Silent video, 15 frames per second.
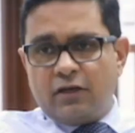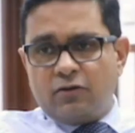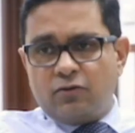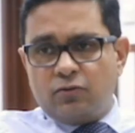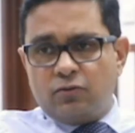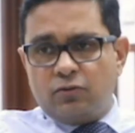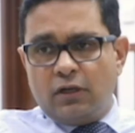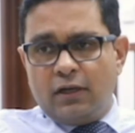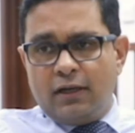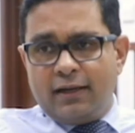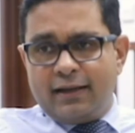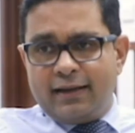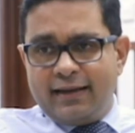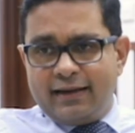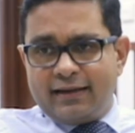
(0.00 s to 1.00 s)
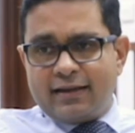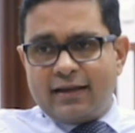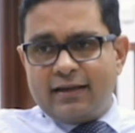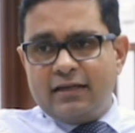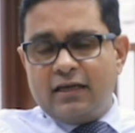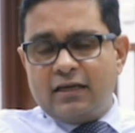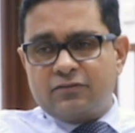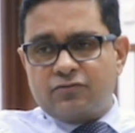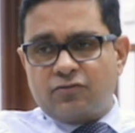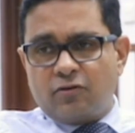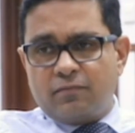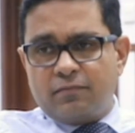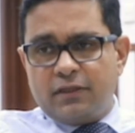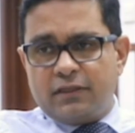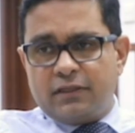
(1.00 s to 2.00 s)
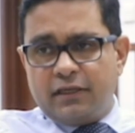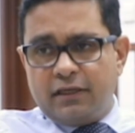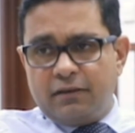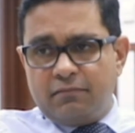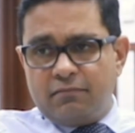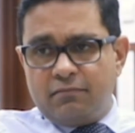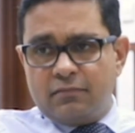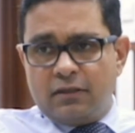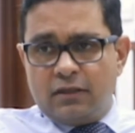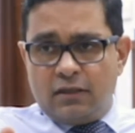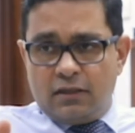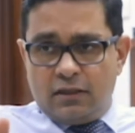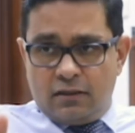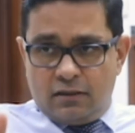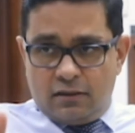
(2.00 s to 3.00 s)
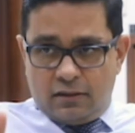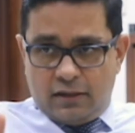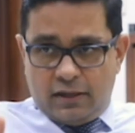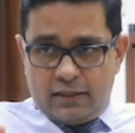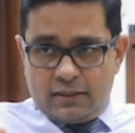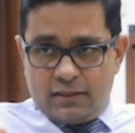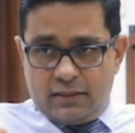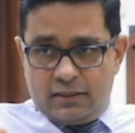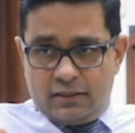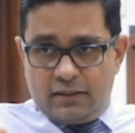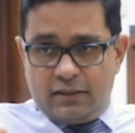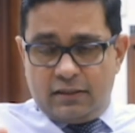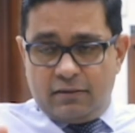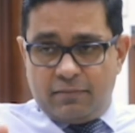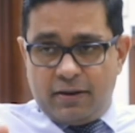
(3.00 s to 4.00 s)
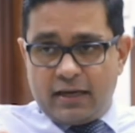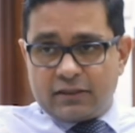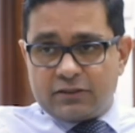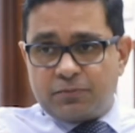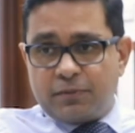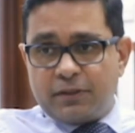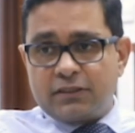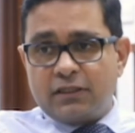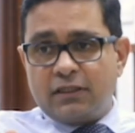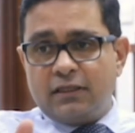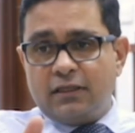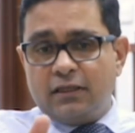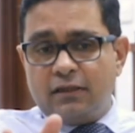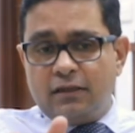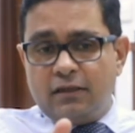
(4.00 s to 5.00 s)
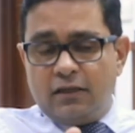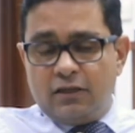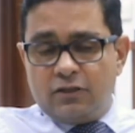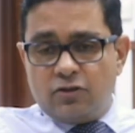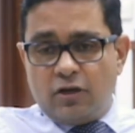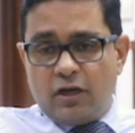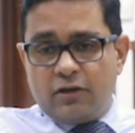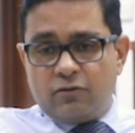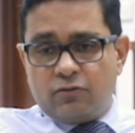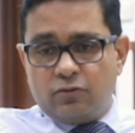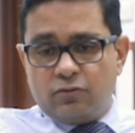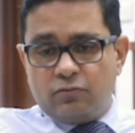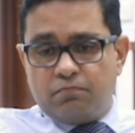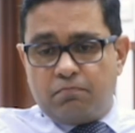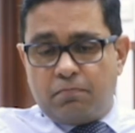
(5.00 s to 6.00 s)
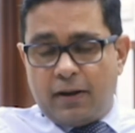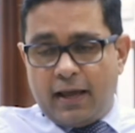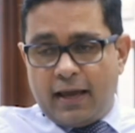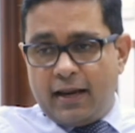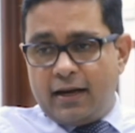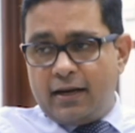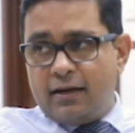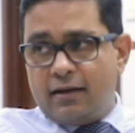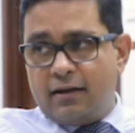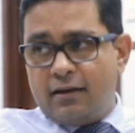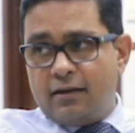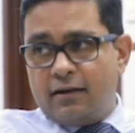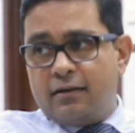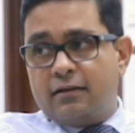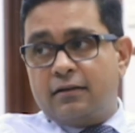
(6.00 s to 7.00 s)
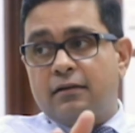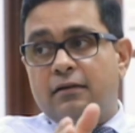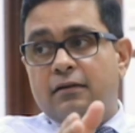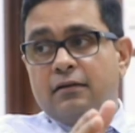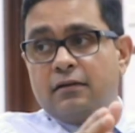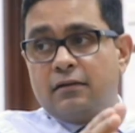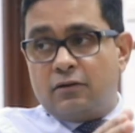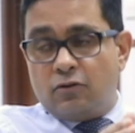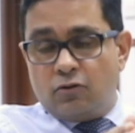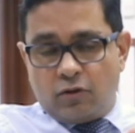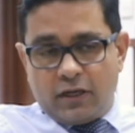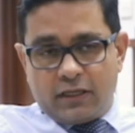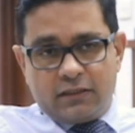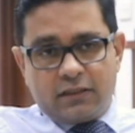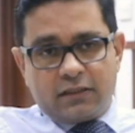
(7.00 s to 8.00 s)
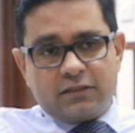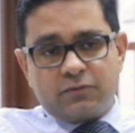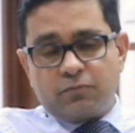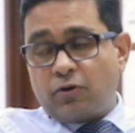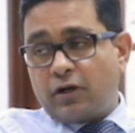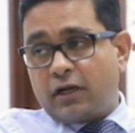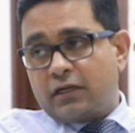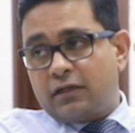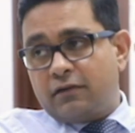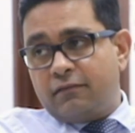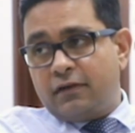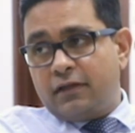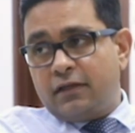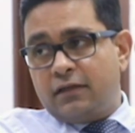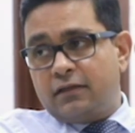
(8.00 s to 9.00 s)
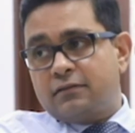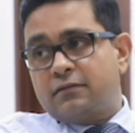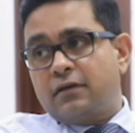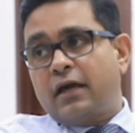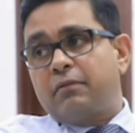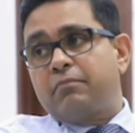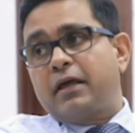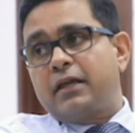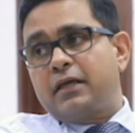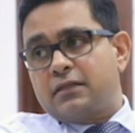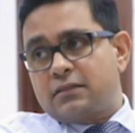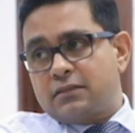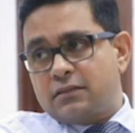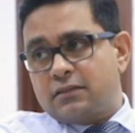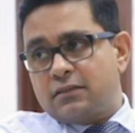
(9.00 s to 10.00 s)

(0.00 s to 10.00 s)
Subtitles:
have to get ideas from the team. In a bank especially, you have to plan, look at the risk proactively, and manage